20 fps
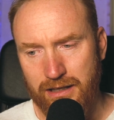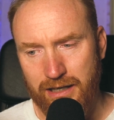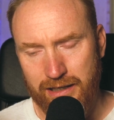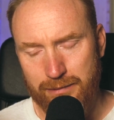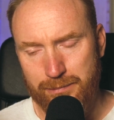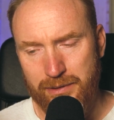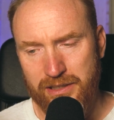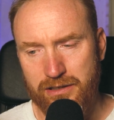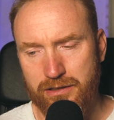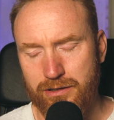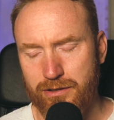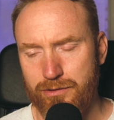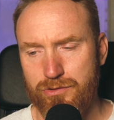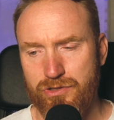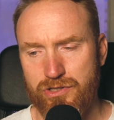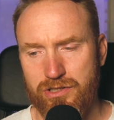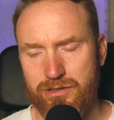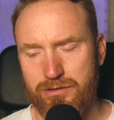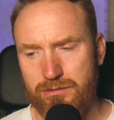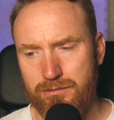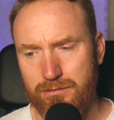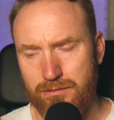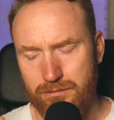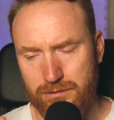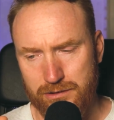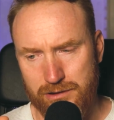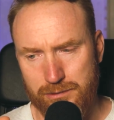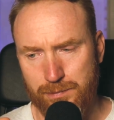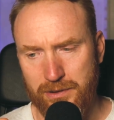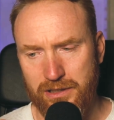I'd been coaching
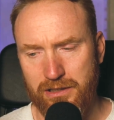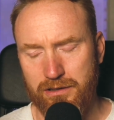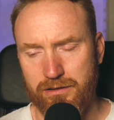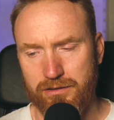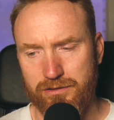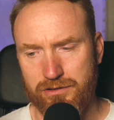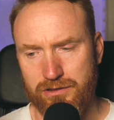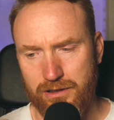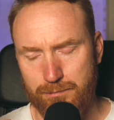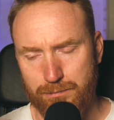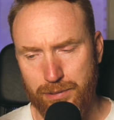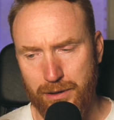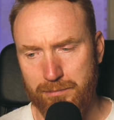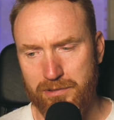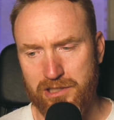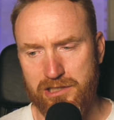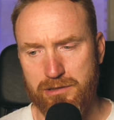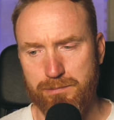speakers and public